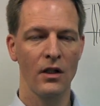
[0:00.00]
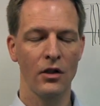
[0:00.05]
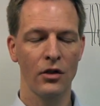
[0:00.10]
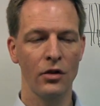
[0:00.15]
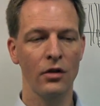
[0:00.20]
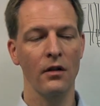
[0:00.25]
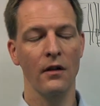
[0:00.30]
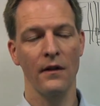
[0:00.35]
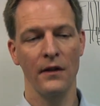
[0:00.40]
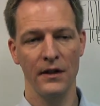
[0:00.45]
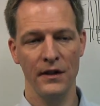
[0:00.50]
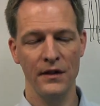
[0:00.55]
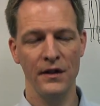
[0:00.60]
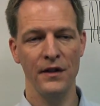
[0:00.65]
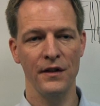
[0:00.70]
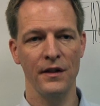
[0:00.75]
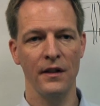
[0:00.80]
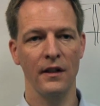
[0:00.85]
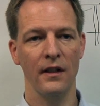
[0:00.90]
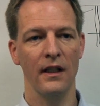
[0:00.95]
Sure, this
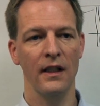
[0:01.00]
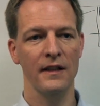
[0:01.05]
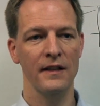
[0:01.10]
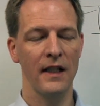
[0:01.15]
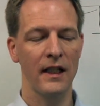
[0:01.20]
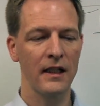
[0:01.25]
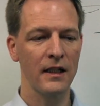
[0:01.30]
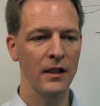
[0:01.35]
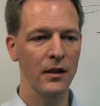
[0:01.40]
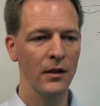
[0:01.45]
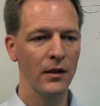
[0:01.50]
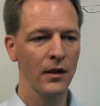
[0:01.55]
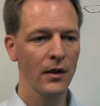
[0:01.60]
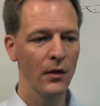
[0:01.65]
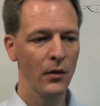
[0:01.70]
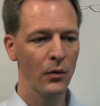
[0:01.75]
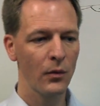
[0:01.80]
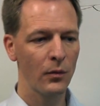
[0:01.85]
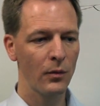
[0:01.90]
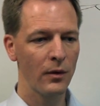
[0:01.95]
is exactly
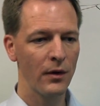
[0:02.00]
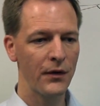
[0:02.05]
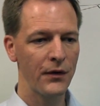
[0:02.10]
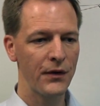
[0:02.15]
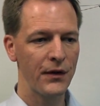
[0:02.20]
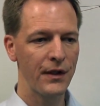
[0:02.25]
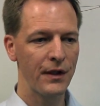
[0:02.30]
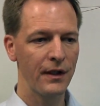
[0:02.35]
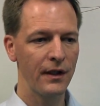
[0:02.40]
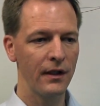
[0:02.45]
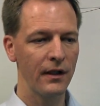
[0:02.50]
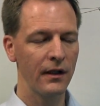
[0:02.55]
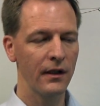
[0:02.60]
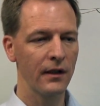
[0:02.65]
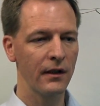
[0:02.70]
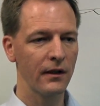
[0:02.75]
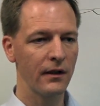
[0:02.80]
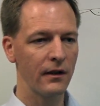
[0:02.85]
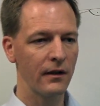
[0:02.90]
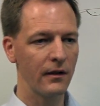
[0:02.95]
what
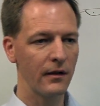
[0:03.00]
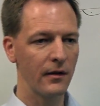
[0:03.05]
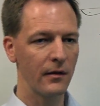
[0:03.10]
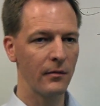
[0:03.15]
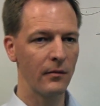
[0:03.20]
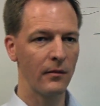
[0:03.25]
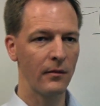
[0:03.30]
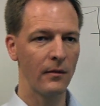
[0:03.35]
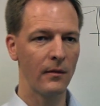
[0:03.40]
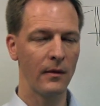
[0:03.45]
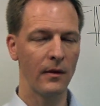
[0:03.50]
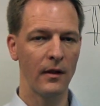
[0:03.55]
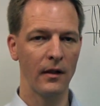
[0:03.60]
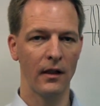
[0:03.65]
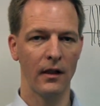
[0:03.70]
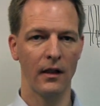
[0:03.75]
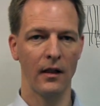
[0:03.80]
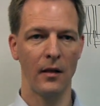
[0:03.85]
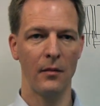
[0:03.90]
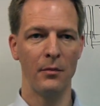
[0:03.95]
the
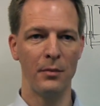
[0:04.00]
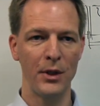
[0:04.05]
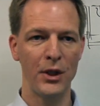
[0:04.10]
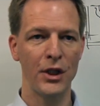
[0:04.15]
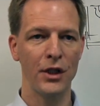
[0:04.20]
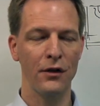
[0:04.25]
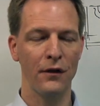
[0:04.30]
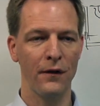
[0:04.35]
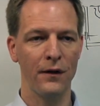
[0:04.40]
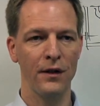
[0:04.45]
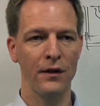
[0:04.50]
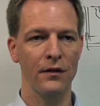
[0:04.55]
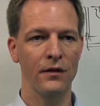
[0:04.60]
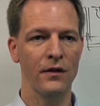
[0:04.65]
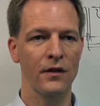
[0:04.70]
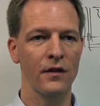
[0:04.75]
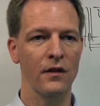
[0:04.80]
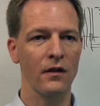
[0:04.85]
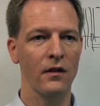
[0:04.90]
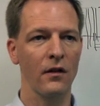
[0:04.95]
ambition of
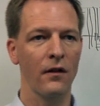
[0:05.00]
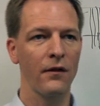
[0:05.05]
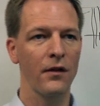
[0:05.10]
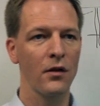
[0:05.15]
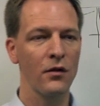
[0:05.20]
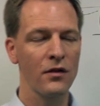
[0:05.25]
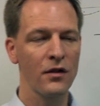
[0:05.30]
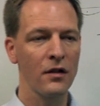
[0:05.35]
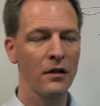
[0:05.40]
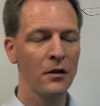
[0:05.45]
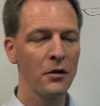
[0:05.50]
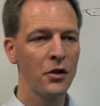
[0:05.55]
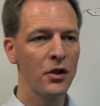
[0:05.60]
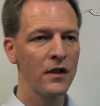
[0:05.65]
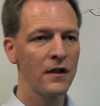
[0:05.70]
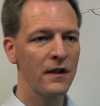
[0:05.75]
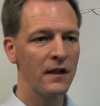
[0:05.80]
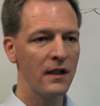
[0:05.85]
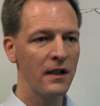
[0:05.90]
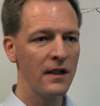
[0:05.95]
those
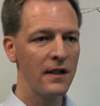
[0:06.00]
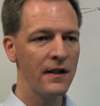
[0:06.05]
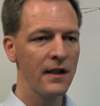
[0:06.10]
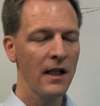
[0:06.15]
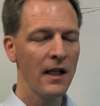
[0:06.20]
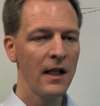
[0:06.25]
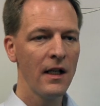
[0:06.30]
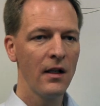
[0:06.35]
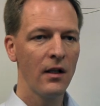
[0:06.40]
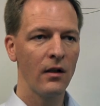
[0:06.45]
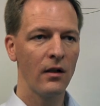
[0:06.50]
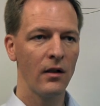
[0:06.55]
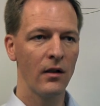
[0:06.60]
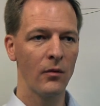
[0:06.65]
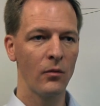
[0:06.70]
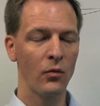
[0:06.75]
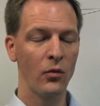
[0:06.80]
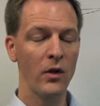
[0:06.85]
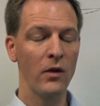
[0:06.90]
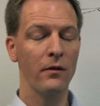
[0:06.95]
solutions is.
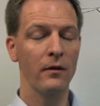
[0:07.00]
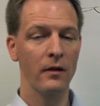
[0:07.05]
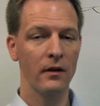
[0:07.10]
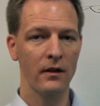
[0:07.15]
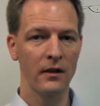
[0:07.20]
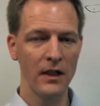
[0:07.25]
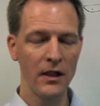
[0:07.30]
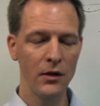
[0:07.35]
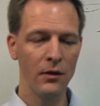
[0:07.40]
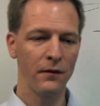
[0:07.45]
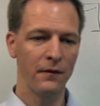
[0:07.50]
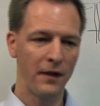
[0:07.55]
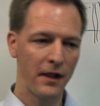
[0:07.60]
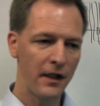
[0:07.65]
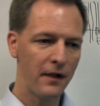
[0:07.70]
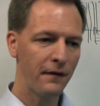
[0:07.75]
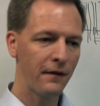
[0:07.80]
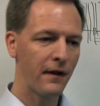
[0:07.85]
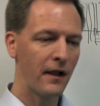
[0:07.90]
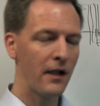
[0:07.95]
We need to
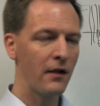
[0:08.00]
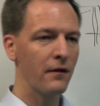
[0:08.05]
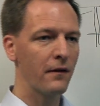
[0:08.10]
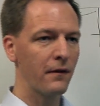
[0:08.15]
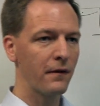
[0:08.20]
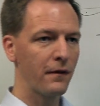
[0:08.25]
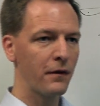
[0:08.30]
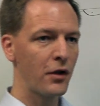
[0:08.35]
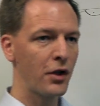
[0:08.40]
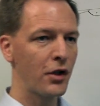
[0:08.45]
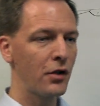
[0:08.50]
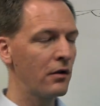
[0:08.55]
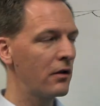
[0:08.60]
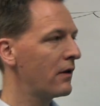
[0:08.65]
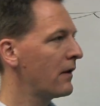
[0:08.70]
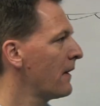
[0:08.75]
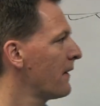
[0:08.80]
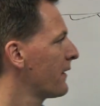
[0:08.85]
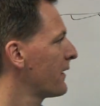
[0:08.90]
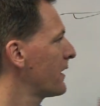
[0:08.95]
verify for
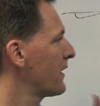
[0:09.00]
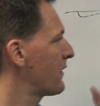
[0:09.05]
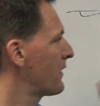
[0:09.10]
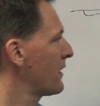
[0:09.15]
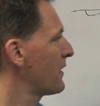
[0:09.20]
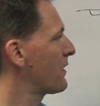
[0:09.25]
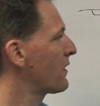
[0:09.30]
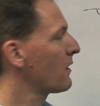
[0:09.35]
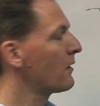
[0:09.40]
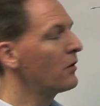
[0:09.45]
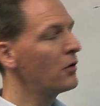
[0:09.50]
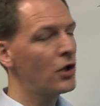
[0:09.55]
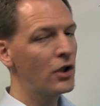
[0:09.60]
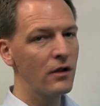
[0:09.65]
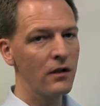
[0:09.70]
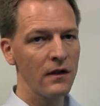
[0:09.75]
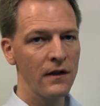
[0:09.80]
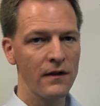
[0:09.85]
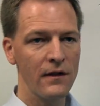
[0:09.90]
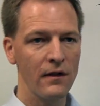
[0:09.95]
sure that the
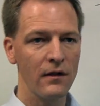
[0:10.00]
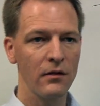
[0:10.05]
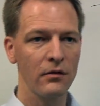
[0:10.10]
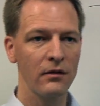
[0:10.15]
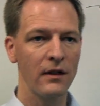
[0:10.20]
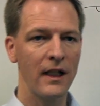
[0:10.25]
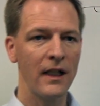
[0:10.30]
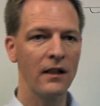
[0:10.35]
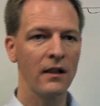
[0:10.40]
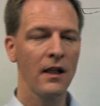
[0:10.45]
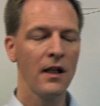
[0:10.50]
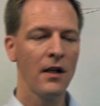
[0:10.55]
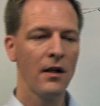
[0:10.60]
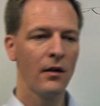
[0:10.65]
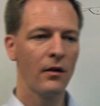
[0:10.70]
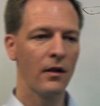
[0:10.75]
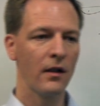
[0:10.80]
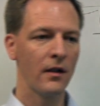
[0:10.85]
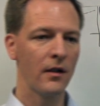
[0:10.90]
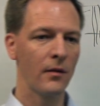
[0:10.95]
solution is correct.
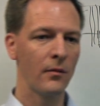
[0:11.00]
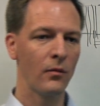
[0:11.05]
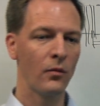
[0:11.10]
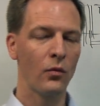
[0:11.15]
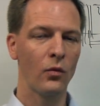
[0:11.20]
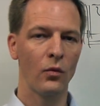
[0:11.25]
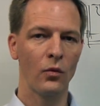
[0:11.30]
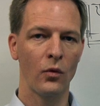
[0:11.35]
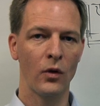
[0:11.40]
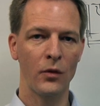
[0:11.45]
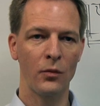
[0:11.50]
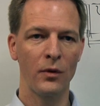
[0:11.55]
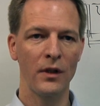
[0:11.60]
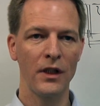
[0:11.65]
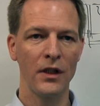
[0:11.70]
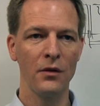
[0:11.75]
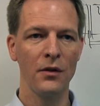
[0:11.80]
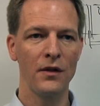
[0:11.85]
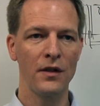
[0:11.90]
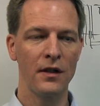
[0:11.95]
What we
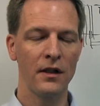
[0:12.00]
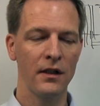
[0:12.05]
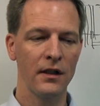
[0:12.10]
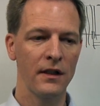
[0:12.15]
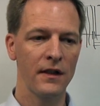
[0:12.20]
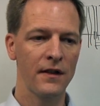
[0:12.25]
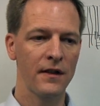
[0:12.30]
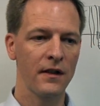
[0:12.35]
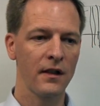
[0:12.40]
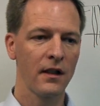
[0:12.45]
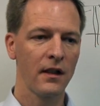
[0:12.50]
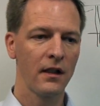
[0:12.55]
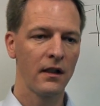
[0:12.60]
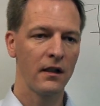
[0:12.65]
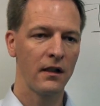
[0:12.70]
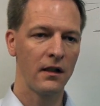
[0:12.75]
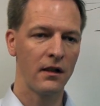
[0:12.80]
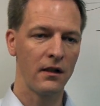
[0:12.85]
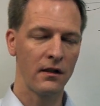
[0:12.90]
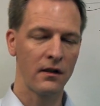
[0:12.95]
use here is
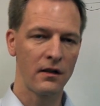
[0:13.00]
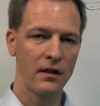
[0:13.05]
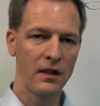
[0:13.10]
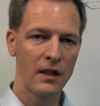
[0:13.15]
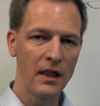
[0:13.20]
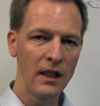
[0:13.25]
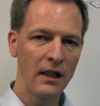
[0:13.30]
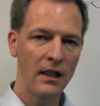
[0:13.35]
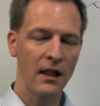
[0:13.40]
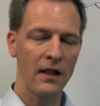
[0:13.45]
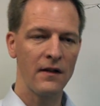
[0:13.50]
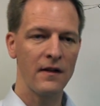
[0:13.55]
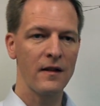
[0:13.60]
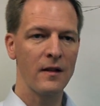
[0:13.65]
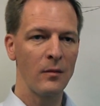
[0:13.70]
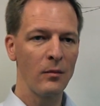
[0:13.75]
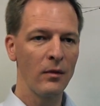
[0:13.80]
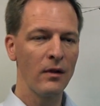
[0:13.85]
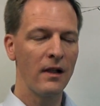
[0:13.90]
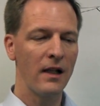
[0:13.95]
a TCAT
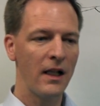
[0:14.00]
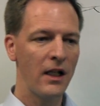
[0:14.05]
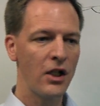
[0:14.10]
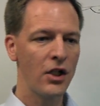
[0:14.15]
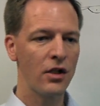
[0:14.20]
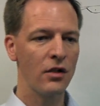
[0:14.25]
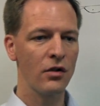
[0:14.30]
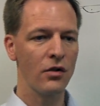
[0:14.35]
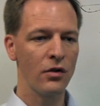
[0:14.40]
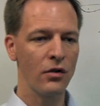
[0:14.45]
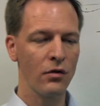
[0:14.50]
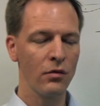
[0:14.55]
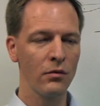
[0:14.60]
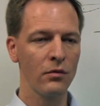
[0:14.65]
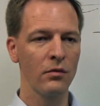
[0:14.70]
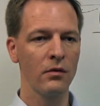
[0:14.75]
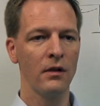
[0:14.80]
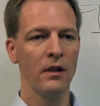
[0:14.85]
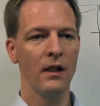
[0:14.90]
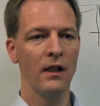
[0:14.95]
simulation
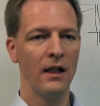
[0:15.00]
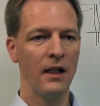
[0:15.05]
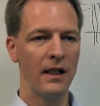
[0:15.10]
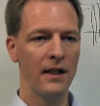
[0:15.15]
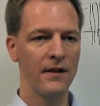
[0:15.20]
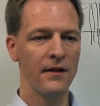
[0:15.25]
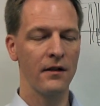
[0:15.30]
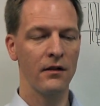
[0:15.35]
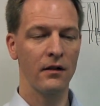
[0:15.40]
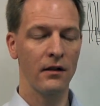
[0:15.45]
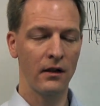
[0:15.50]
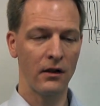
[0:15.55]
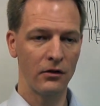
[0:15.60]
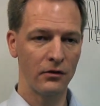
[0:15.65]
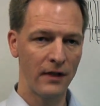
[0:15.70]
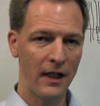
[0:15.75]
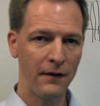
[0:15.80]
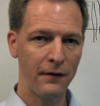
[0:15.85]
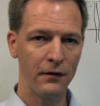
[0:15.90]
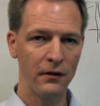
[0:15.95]
tool as a
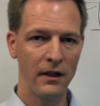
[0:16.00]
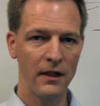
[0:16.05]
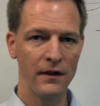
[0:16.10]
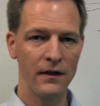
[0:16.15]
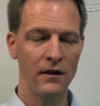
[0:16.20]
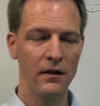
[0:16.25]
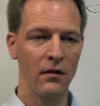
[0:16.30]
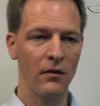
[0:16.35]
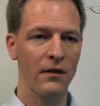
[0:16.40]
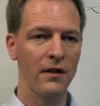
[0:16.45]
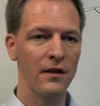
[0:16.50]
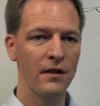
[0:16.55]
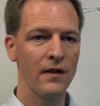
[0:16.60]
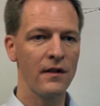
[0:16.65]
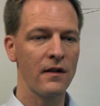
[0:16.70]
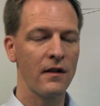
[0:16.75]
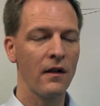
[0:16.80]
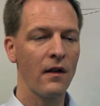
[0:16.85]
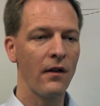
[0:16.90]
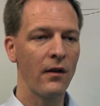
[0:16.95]
reference, so this
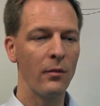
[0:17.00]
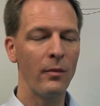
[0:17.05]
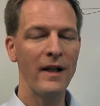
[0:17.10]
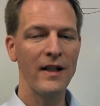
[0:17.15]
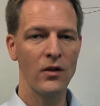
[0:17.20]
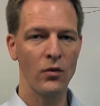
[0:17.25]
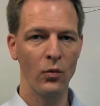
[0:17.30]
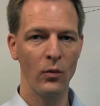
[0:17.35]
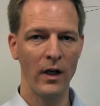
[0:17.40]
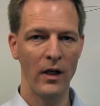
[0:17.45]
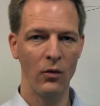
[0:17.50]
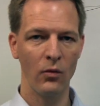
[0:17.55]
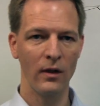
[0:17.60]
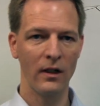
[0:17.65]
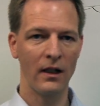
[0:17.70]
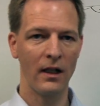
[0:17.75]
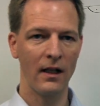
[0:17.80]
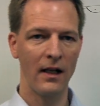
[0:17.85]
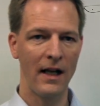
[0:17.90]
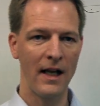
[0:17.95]
is the best way we
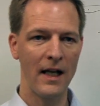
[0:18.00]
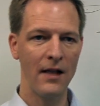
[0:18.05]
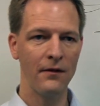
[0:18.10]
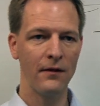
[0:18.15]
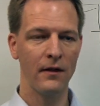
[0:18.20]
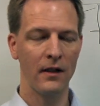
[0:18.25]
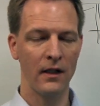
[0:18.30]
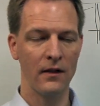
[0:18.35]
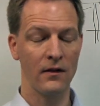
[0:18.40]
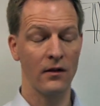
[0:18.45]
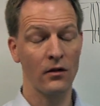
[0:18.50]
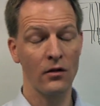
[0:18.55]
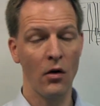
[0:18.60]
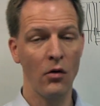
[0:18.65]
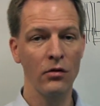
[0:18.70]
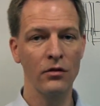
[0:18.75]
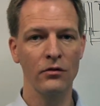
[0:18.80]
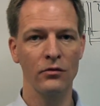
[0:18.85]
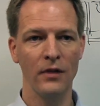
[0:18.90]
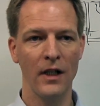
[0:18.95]
can have as a
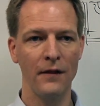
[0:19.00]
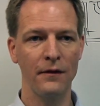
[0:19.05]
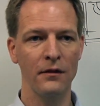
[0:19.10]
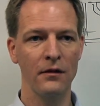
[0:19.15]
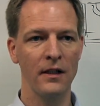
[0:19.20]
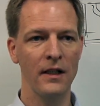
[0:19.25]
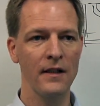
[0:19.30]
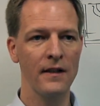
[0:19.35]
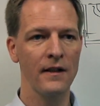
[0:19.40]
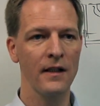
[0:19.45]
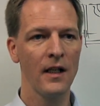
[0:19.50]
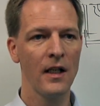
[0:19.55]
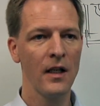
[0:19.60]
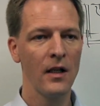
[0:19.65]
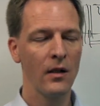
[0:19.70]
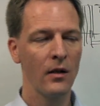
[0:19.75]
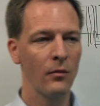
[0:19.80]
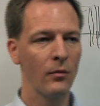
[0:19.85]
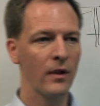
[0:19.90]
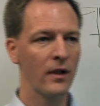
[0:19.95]
golden reference,
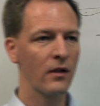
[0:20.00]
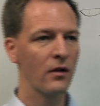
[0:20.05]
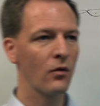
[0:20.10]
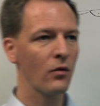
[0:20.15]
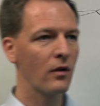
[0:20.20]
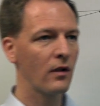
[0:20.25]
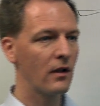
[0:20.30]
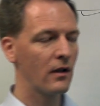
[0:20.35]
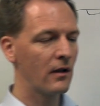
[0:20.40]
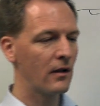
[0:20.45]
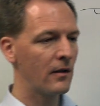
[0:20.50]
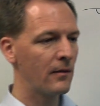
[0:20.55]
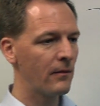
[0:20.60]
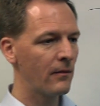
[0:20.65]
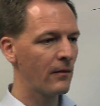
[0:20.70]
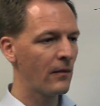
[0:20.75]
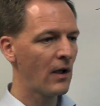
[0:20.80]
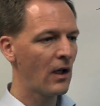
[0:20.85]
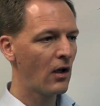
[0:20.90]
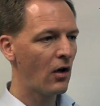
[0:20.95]
but
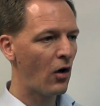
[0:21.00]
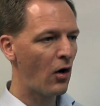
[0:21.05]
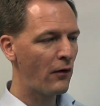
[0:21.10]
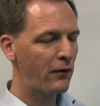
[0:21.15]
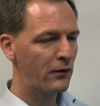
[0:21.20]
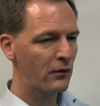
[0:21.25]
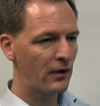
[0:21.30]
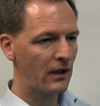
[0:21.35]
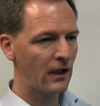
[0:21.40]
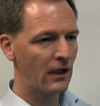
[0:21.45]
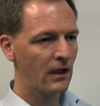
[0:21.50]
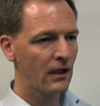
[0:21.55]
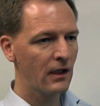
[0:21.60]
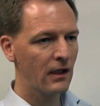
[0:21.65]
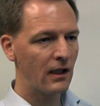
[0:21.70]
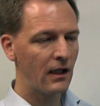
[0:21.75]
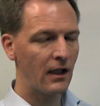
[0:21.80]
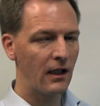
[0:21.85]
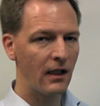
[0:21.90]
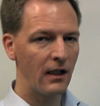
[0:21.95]
offering
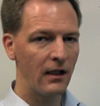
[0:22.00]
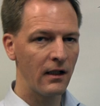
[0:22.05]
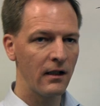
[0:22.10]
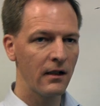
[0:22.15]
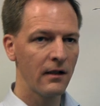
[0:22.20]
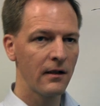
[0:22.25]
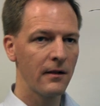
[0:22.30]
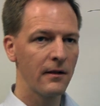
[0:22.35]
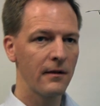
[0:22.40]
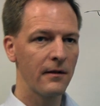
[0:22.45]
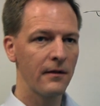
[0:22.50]
a